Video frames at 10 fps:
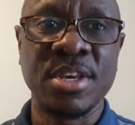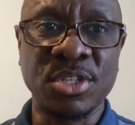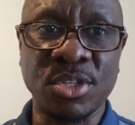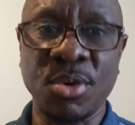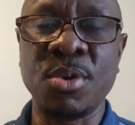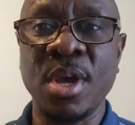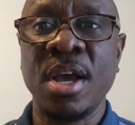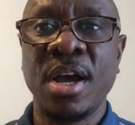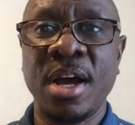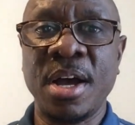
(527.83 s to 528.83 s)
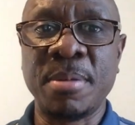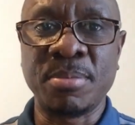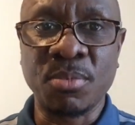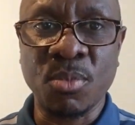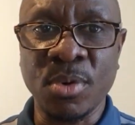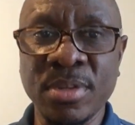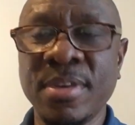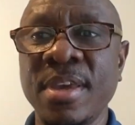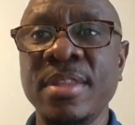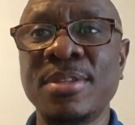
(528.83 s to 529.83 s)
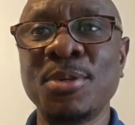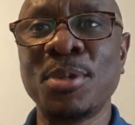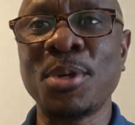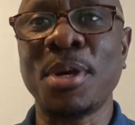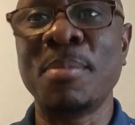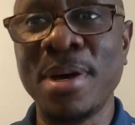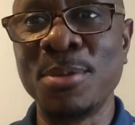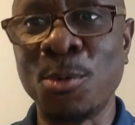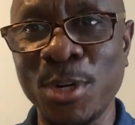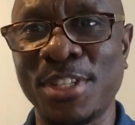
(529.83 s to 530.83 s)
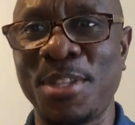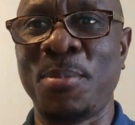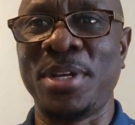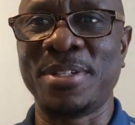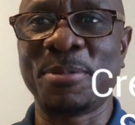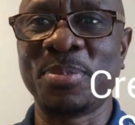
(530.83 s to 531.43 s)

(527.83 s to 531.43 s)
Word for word: So um, once again, so we'll talk about the rich snippet.